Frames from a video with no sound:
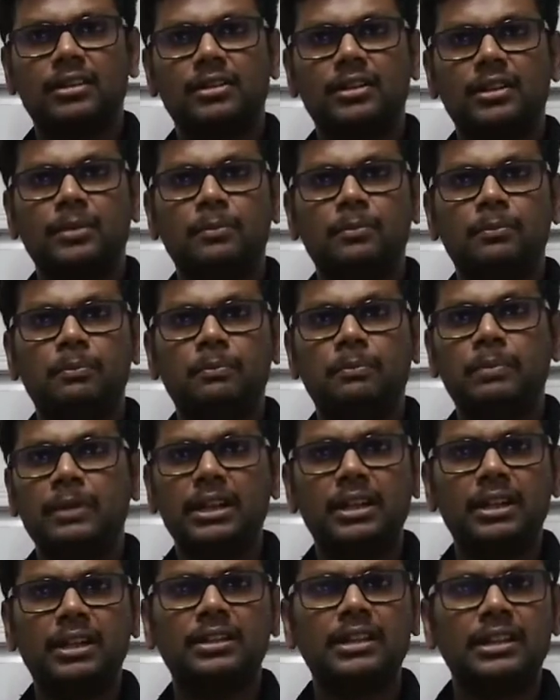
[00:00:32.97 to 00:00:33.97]
The
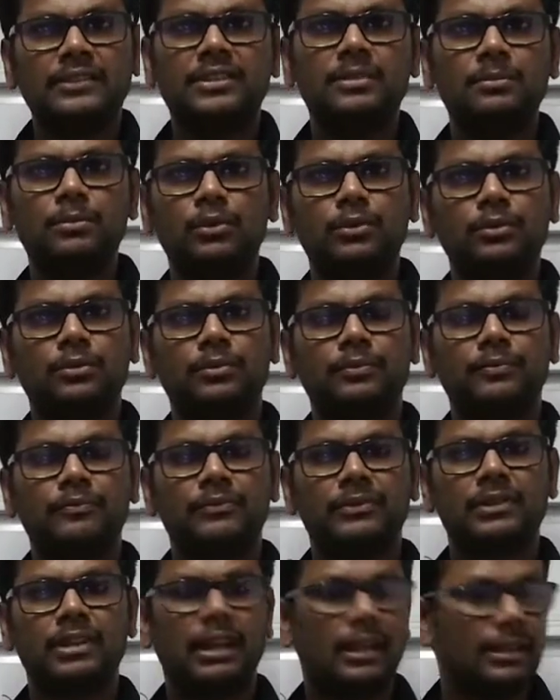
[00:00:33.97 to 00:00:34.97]
building doesn't move,
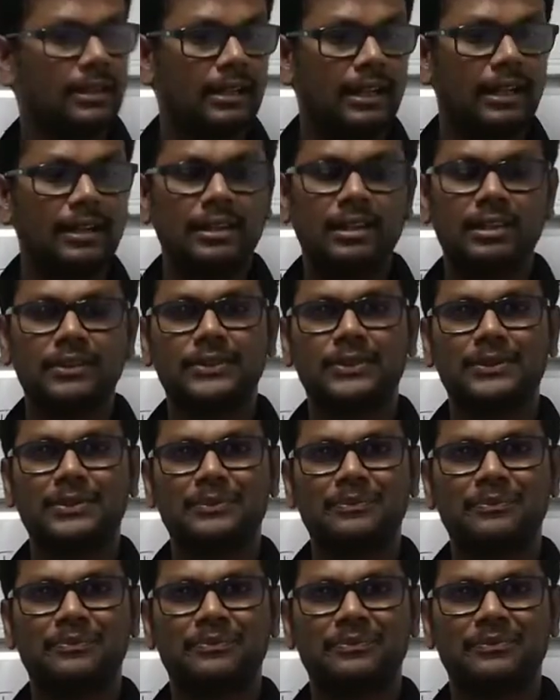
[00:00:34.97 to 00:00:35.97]
and land also,
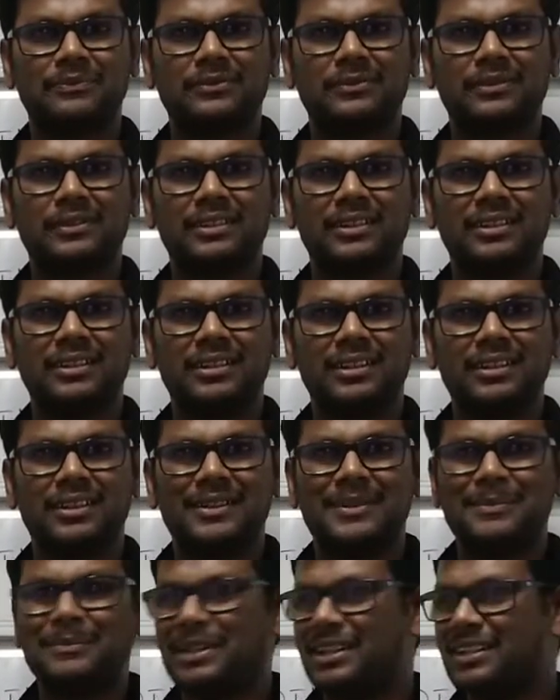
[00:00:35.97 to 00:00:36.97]

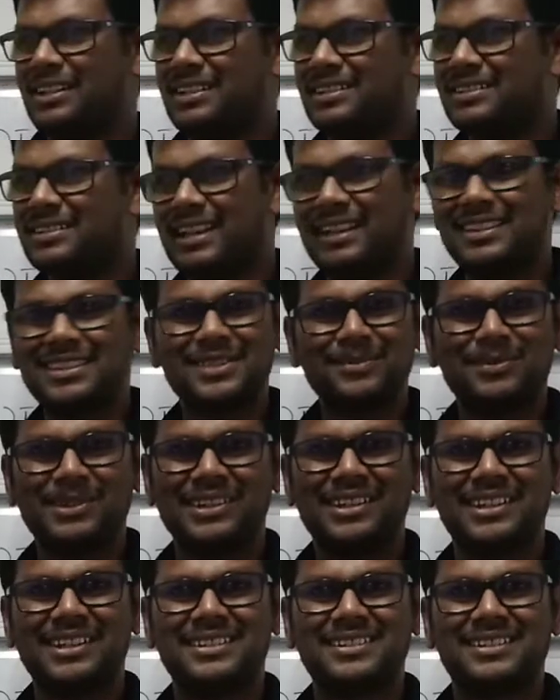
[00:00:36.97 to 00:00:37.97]
but it is tangible in
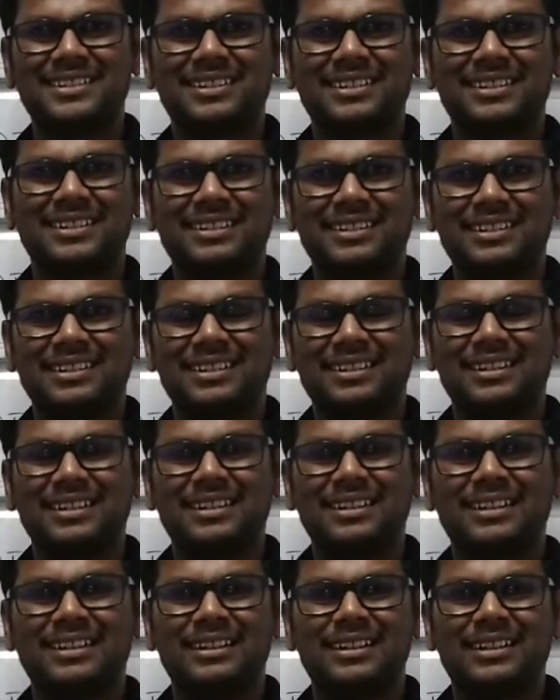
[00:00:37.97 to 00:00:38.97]
nature.
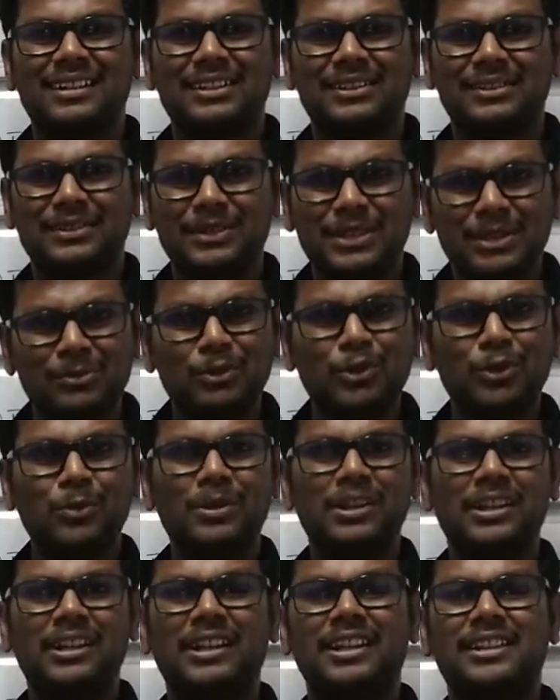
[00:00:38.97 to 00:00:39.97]
So
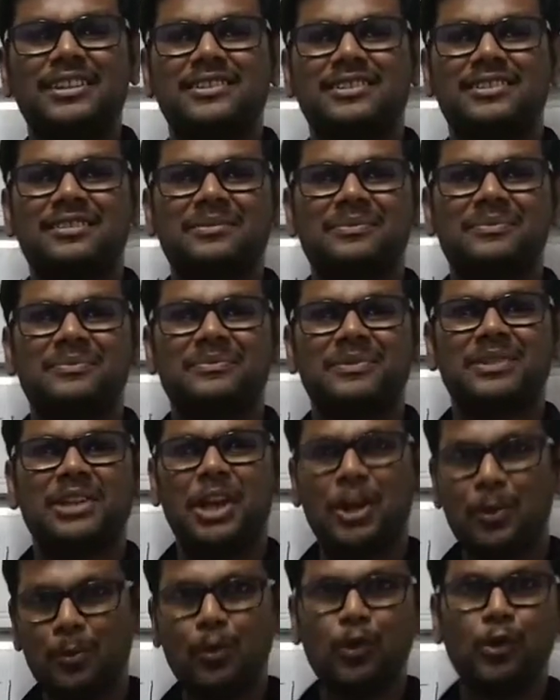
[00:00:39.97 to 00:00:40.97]
immovable in nature,
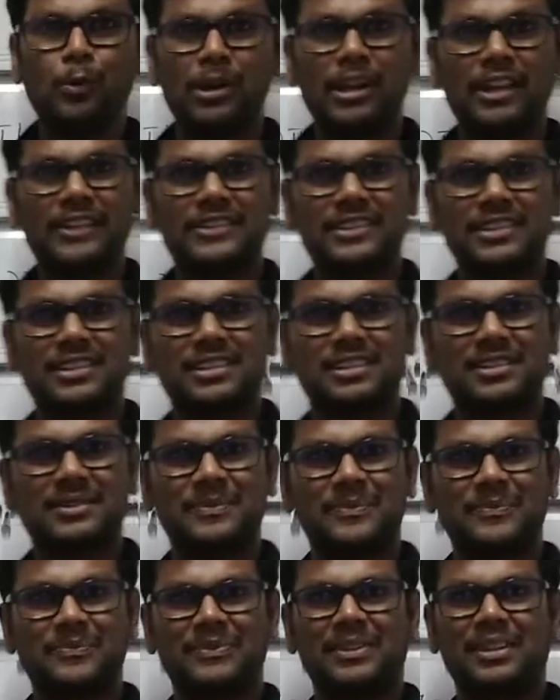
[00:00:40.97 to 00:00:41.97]
immovable asset.
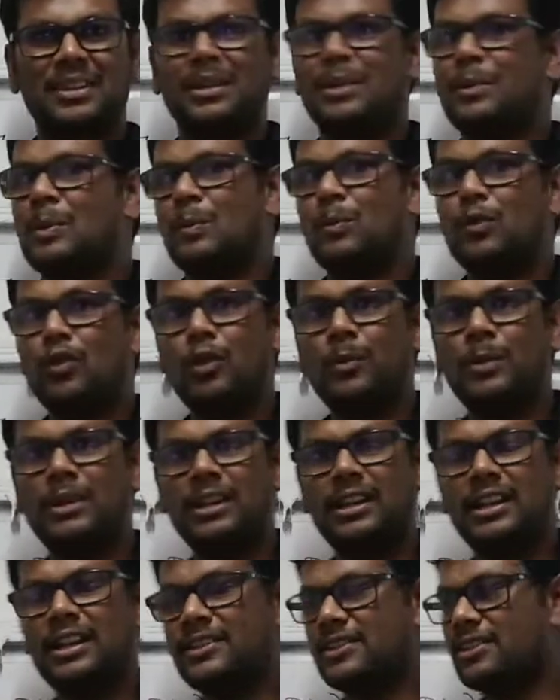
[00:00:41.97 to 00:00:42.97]
Movable in
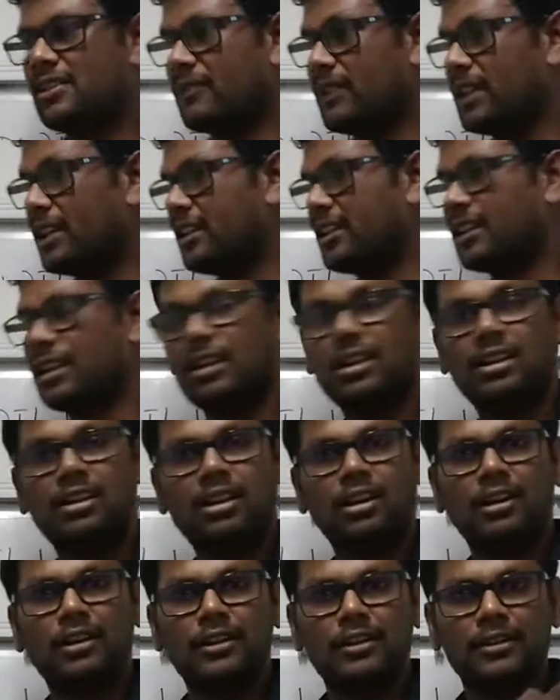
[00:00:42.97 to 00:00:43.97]
nature, vehicle,
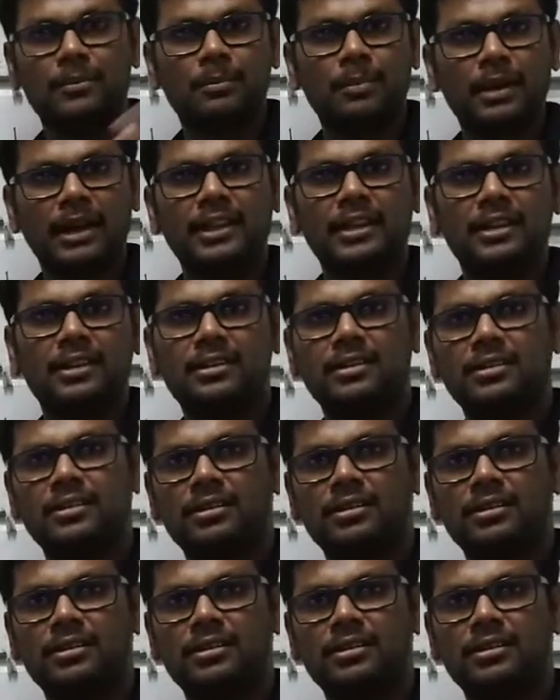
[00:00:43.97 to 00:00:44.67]
car, bike,